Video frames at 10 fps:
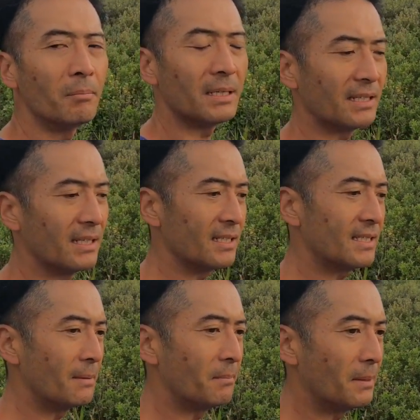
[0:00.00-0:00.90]
But
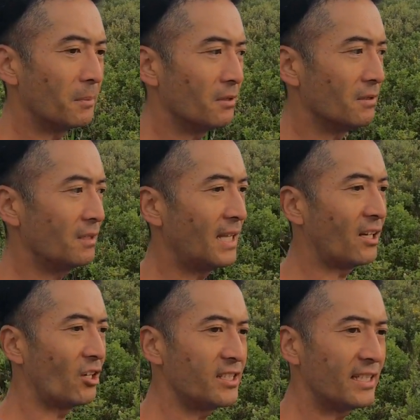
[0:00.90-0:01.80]
some people
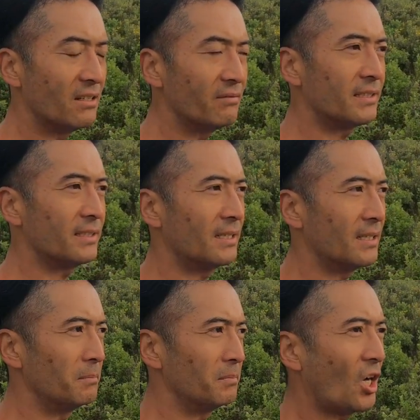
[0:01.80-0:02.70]
like ourselves
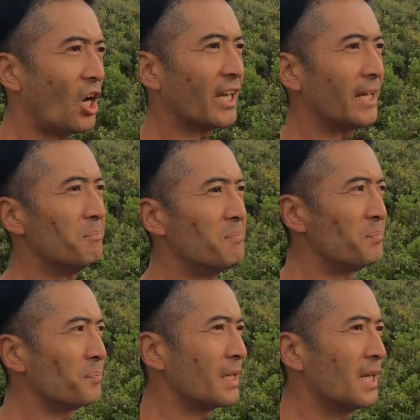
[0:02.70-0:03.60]
target
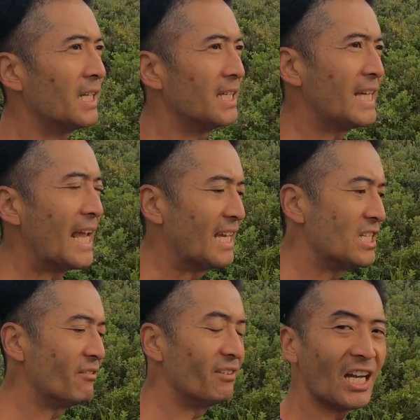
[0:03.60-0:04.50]
the
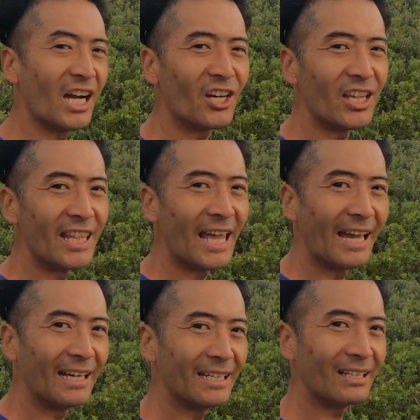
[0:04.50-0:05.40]
age even younger than
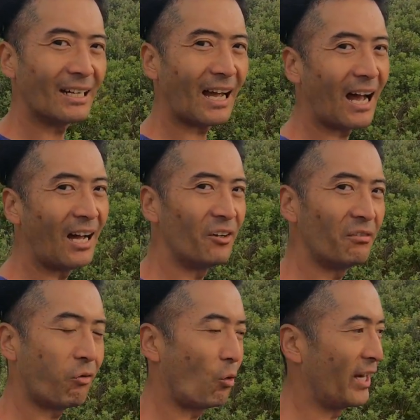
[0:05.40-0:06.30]
that,
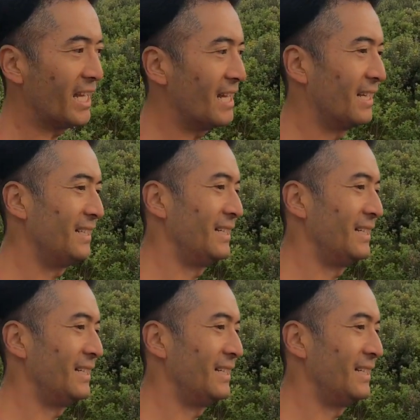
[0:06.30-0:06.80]
under 40.